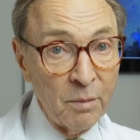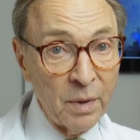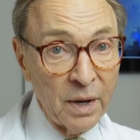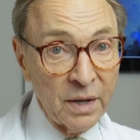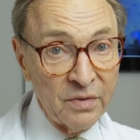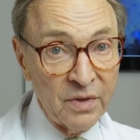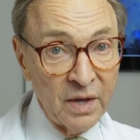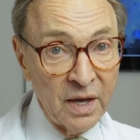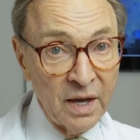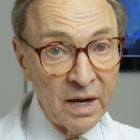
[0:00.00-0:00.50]

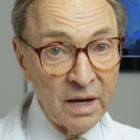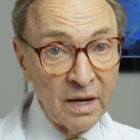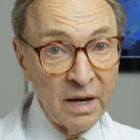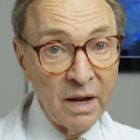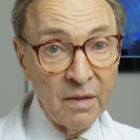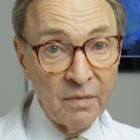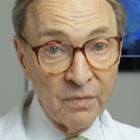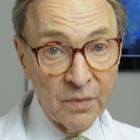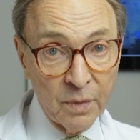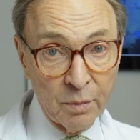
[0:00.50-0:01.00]
But
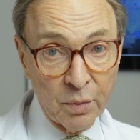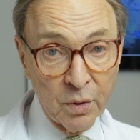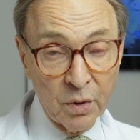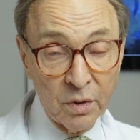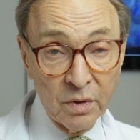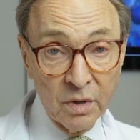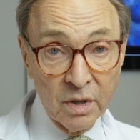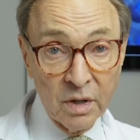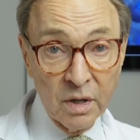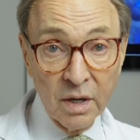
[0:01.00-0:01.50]
then the
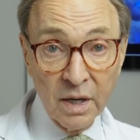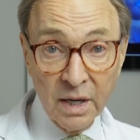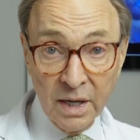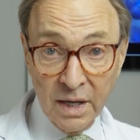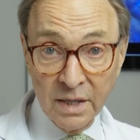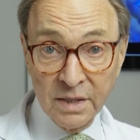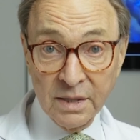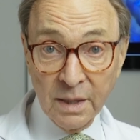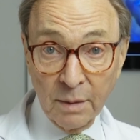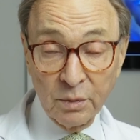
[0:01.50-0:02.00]
burden
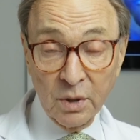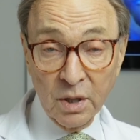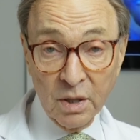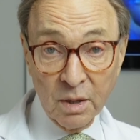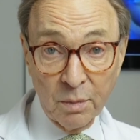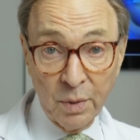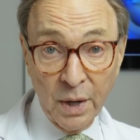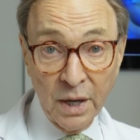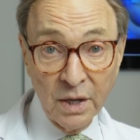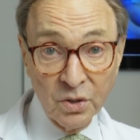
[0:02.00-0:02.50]
is up to
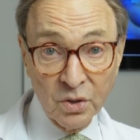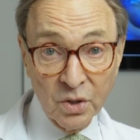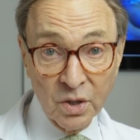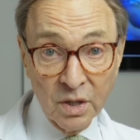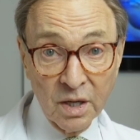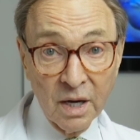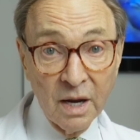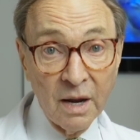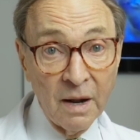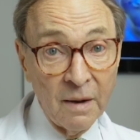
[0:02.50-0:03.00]
the patient